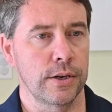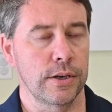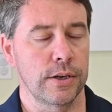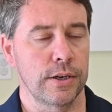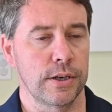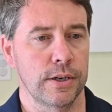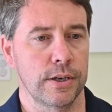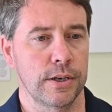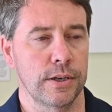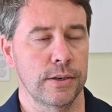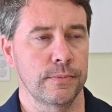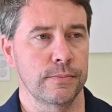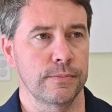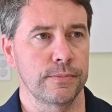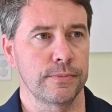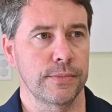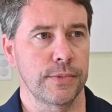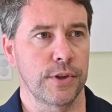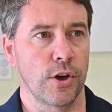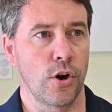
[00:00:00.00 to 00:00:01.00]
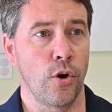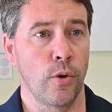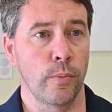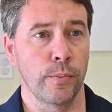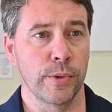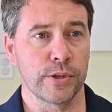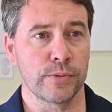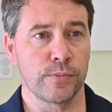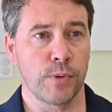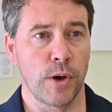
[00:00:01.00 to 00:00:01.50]
The
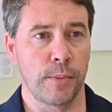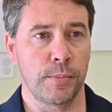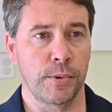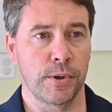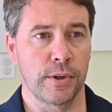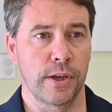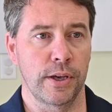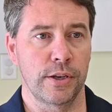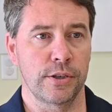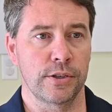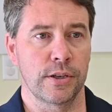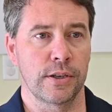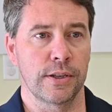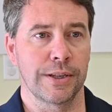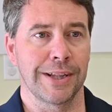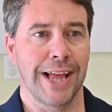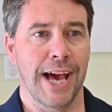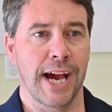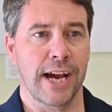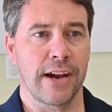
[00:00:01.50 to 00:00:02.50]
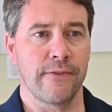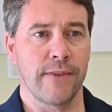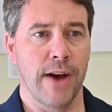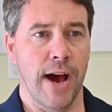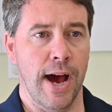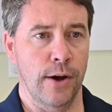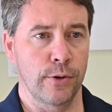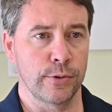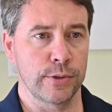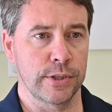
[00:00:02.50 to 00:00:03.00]
homeless population, lack of
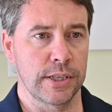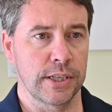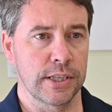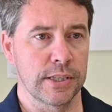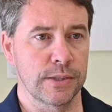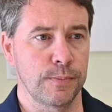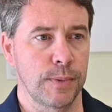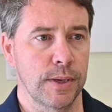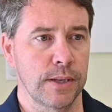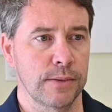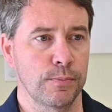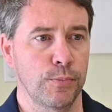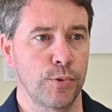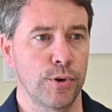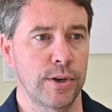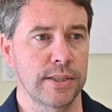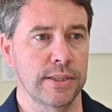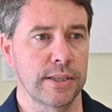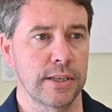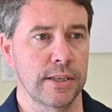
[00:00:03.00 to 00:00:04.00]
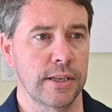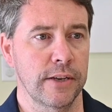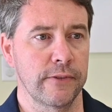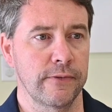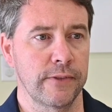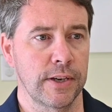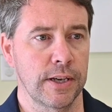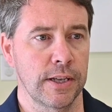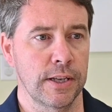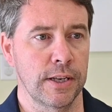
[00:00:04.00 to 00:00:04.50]
housing has been pretty
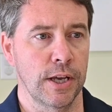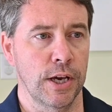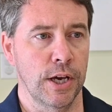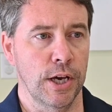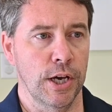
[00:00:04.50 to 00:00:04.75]
significant,